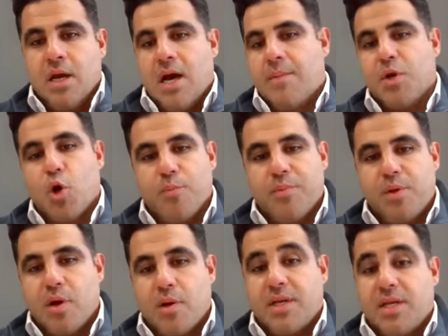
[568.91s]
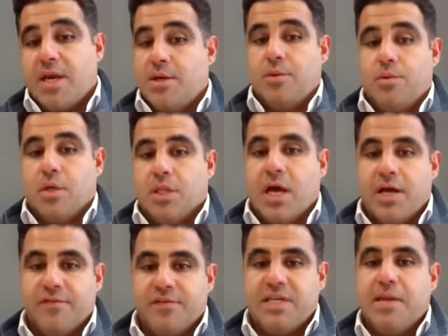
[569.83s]
I'm going to open you up and get you a
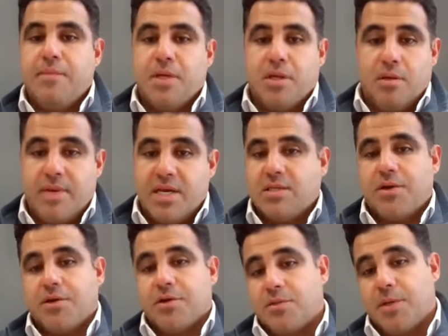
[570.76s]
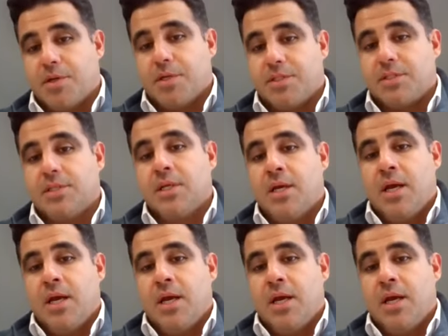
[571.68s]
line of 10 million based on your experience.